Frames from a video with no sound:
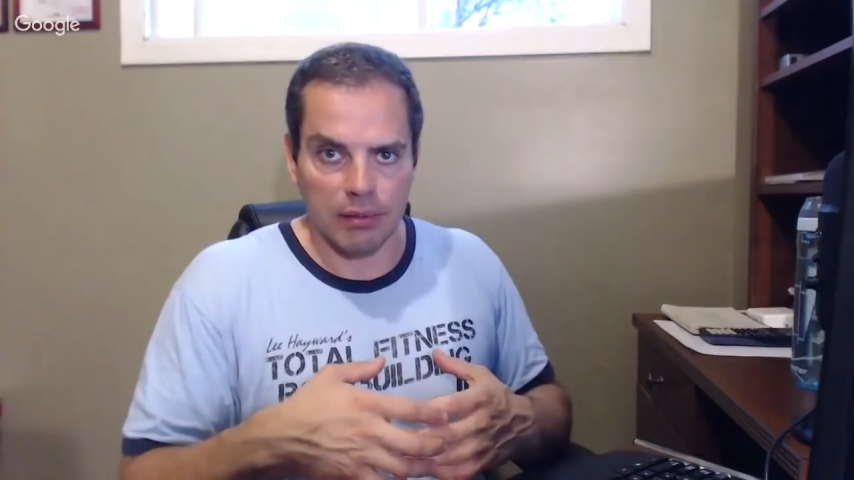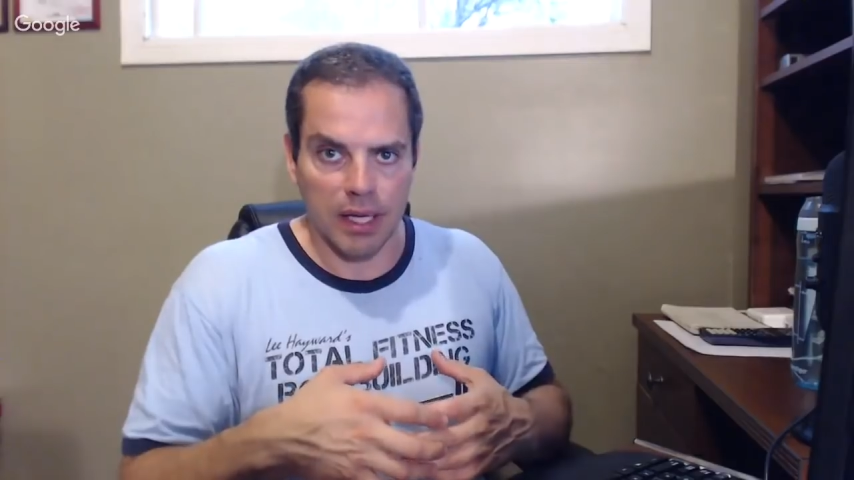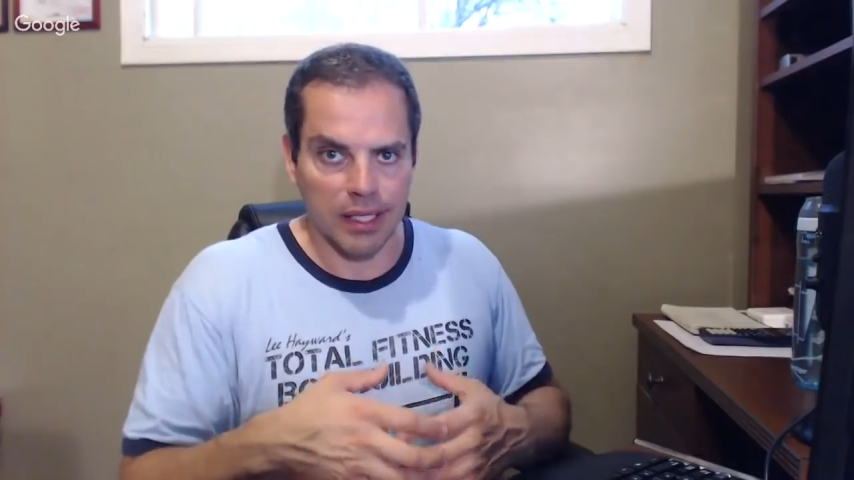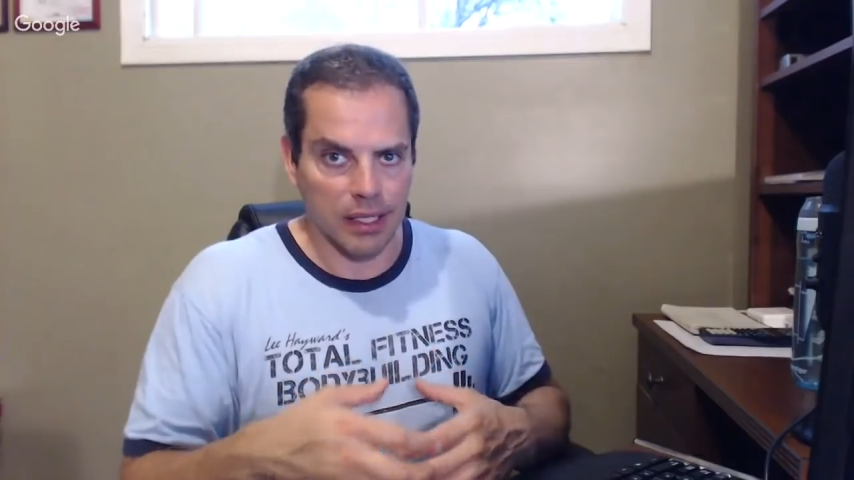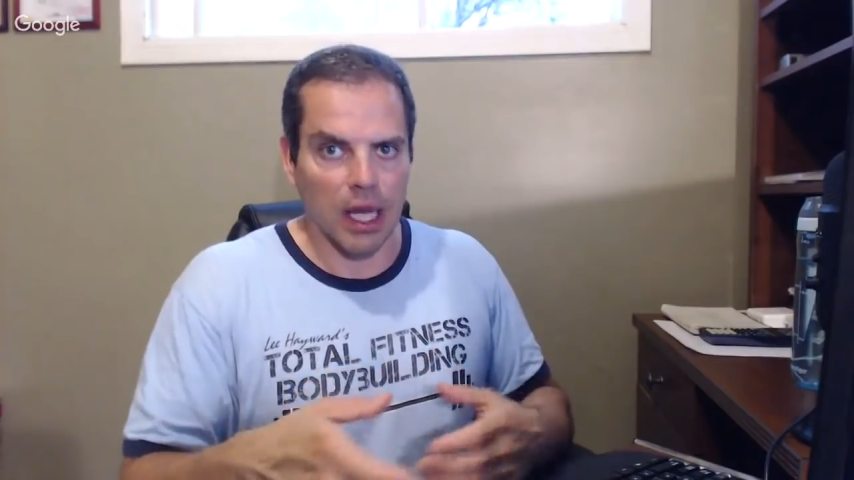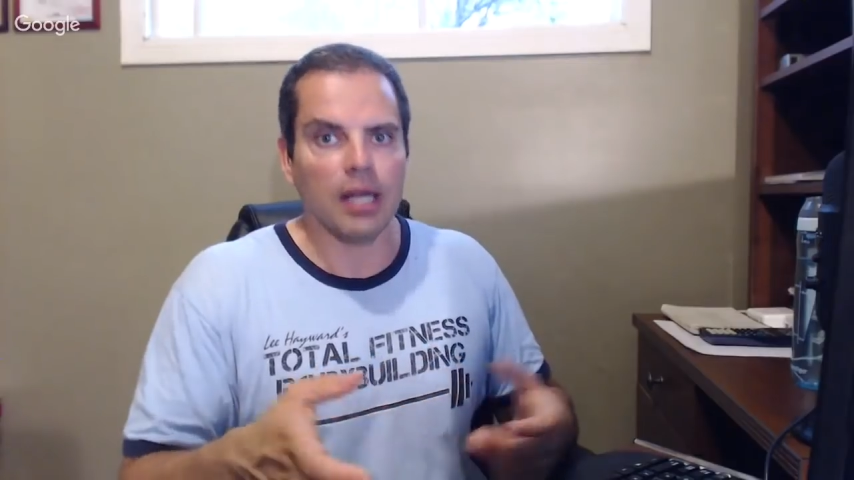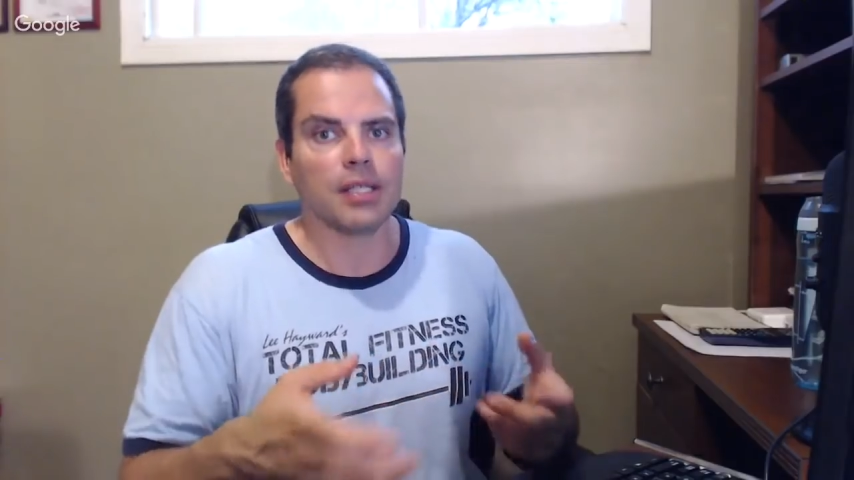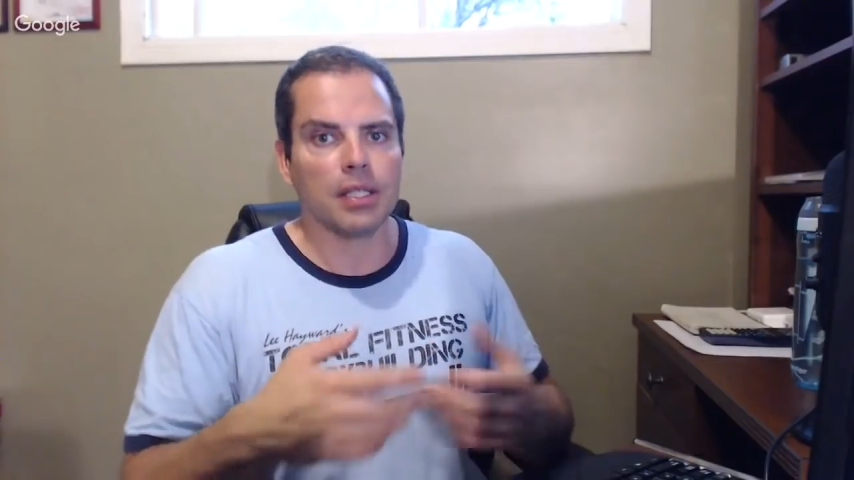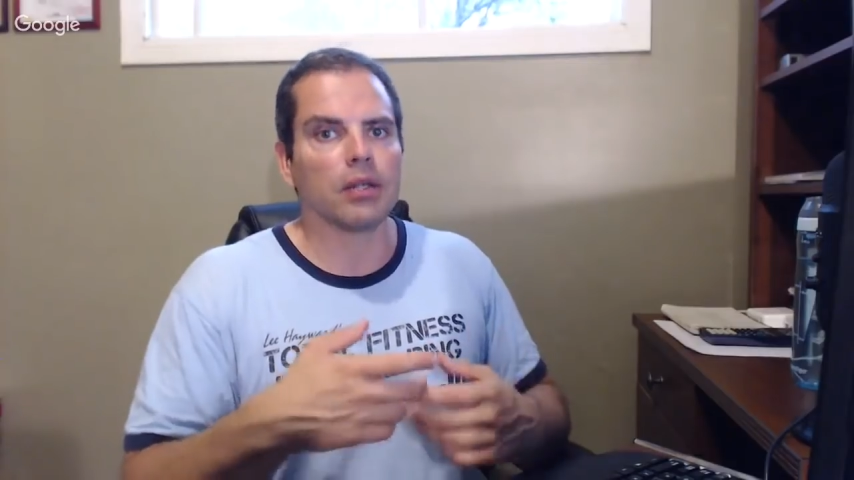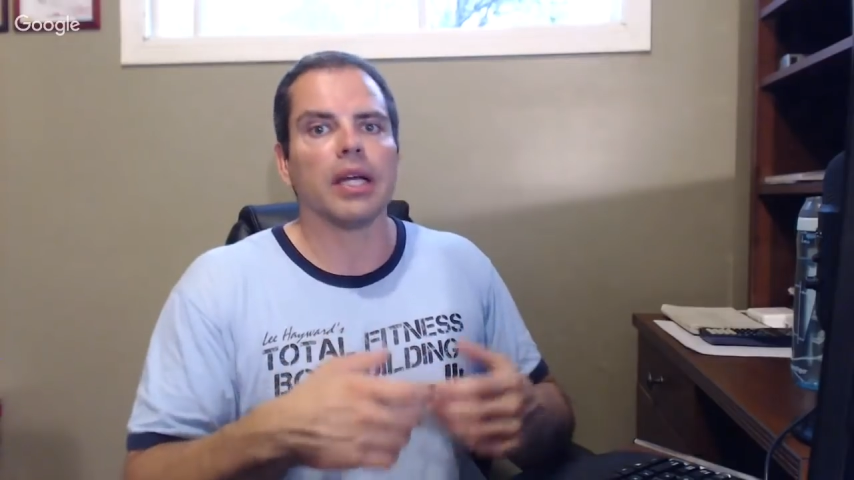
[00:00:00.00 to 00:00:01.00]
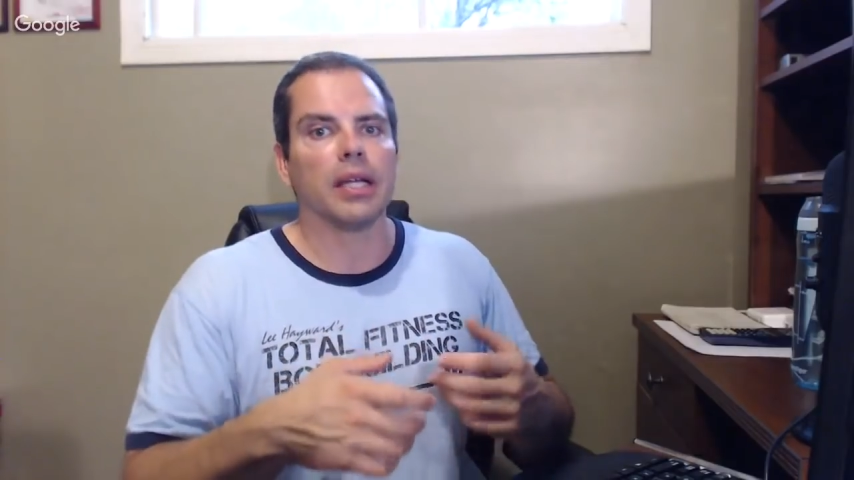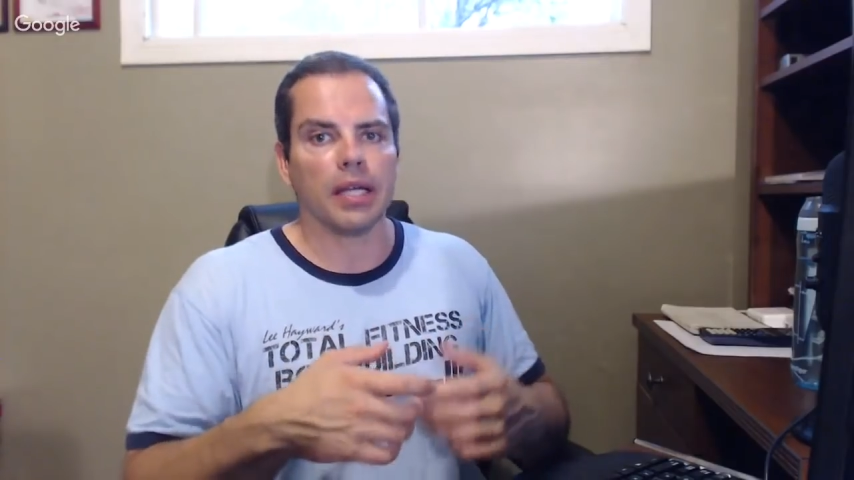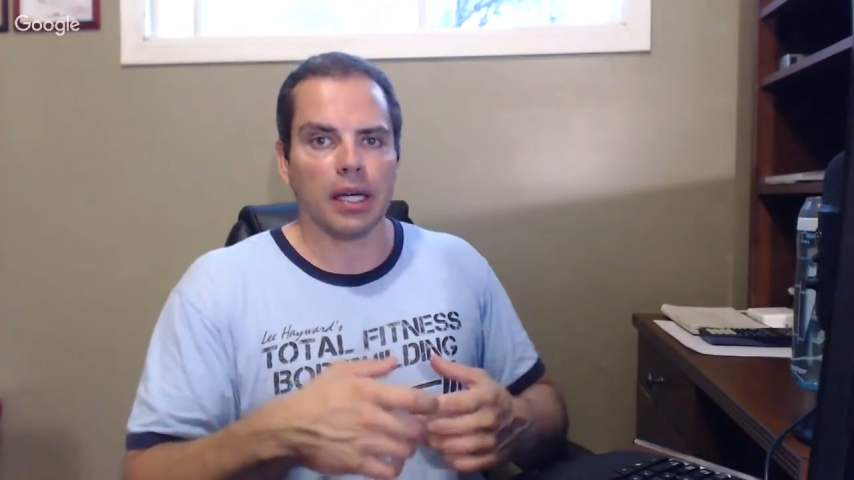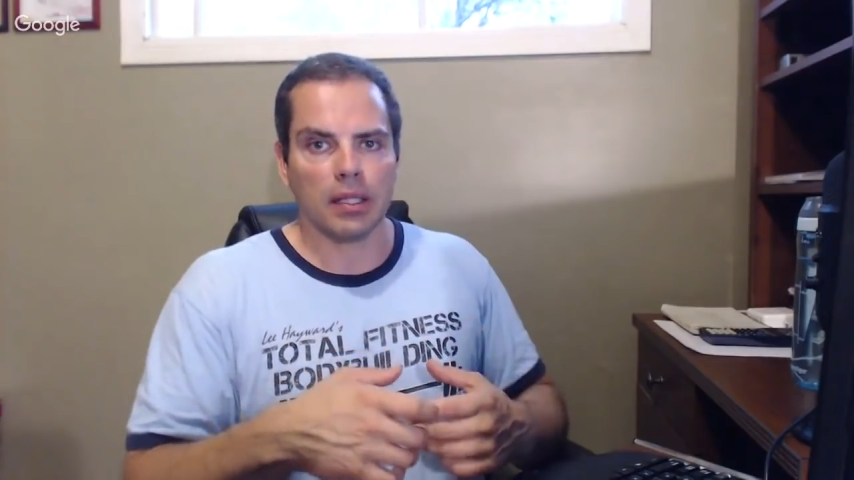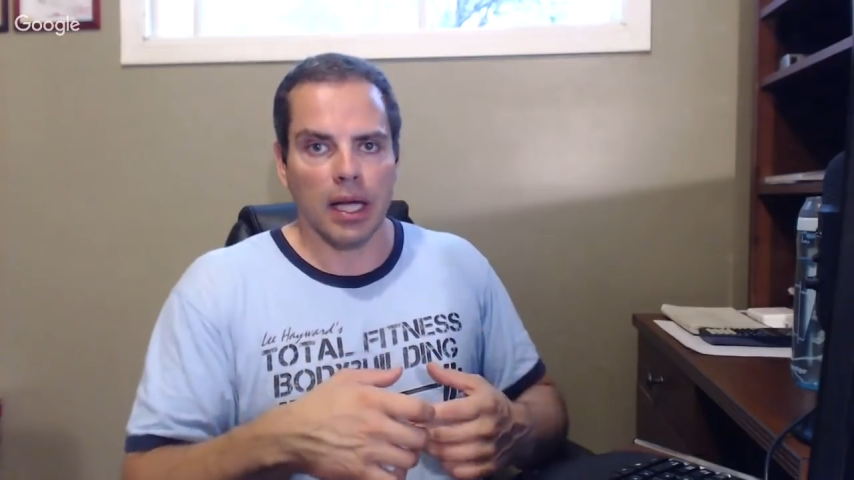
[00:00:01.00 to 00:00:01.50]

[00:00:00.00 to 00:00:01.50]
And as long as they're eating a